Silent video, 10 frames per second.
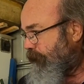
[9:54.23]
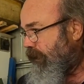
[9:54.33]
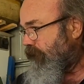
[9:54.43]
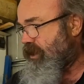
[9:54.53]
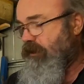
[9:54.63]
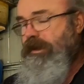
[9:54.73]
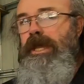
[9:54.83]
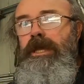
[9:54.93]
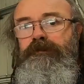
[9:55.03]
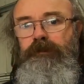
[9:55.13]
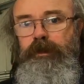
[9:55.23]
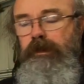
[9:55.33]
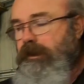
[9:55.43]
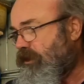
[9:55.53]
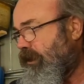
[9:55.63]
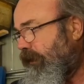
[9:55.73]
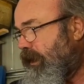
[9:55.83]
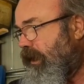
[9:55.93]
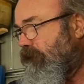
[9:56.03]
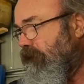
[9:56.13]
pair of jerry cans, 20 litre
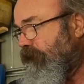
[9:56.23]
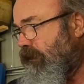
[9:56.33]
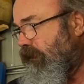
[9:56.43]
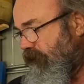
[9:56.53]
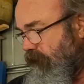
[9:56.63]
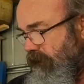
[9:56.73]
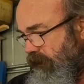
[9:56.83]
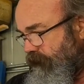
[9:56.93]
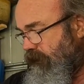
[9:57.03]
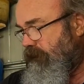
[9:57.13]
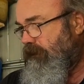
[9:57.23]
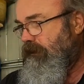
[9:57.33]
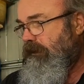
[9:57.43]
jerry cans off either side of it,